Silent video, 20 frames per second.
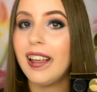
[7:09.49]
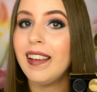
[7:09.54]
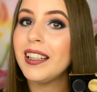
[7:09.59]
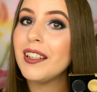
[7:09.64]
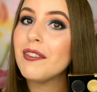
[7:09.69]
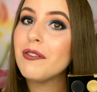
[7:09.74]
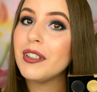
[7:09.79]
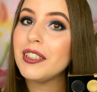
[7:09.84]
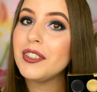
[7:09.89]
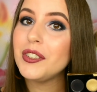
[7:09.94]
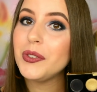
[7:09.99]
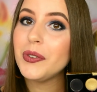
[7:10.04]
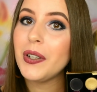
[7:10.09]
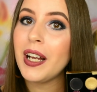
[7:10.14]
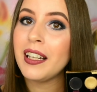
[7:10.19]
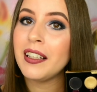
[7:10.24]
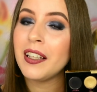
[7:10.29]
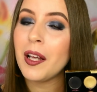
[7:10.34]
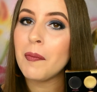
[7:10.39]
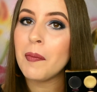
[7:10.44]
And if I do
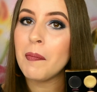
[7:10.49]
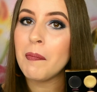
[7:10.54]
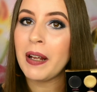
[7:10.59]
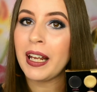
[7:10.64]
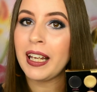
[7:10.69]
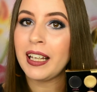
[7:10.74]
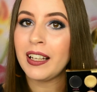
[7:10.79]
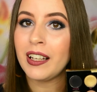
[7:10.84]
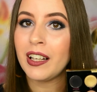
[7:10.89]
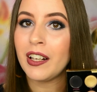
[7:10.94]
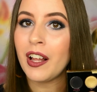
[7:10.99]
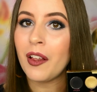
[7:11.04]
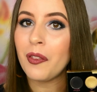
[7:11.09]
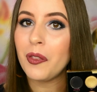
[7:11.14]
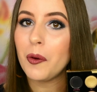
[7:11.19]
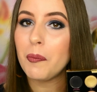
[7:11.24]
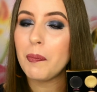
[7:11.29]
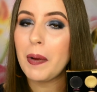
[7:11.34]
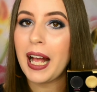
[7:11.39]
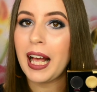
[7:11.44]
end up making
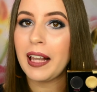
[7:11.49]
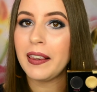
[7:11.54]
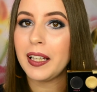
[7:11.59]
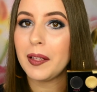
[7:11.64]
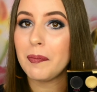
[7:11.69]
another Pan